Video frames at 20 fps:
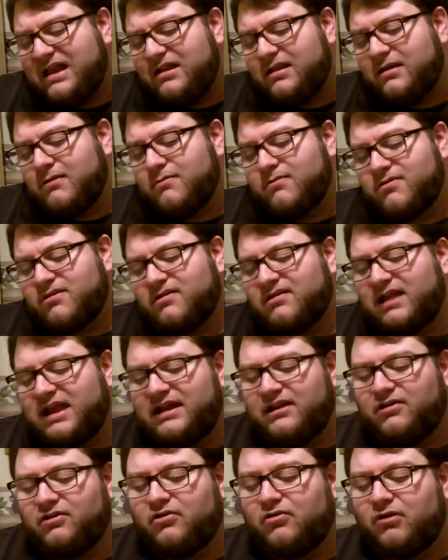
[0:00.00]
and it was a
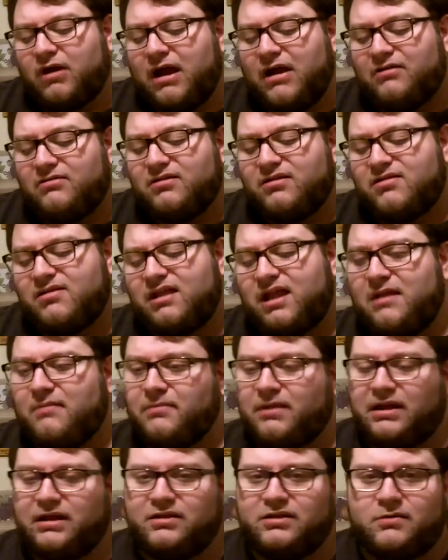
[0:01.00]
lighter crowd this time.